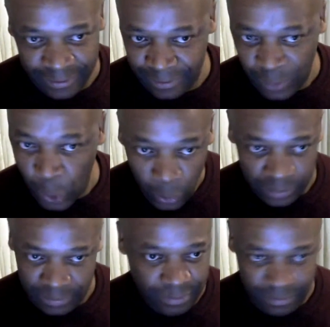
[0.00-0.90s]

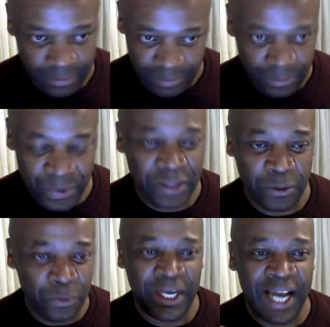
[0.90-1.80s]
Oh, with
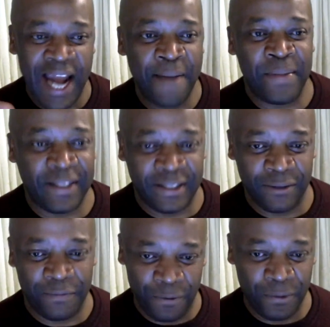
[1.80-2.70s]
good climates,
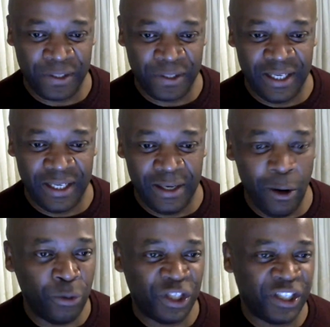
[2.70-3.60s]
of course,
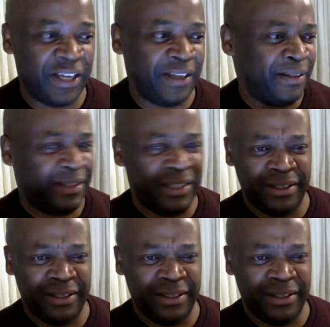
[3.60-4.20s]
oceans and